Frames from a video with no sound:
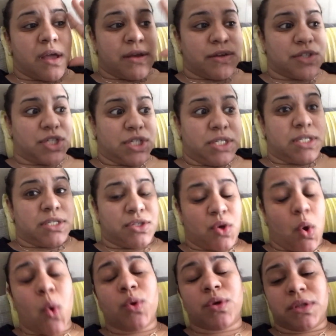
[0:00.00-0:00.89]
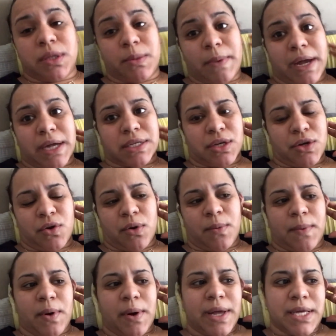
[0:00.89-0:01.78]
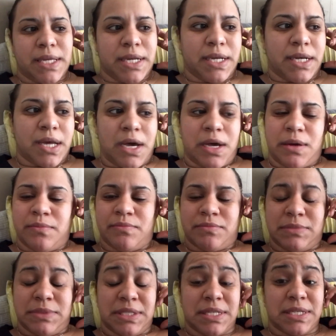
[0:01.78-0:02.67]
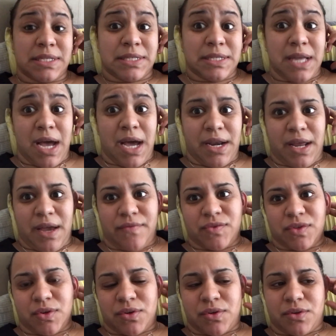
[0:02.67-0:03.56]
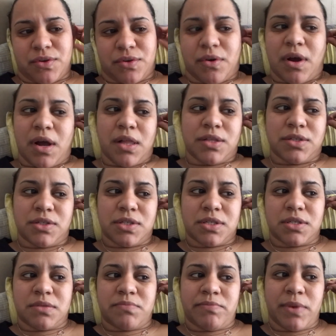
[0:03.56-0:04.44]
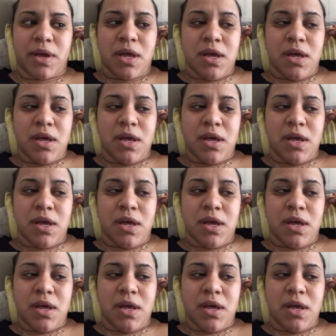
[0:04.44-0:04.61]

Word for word: she's totally back to normal and um, does not have to go to the neurologist.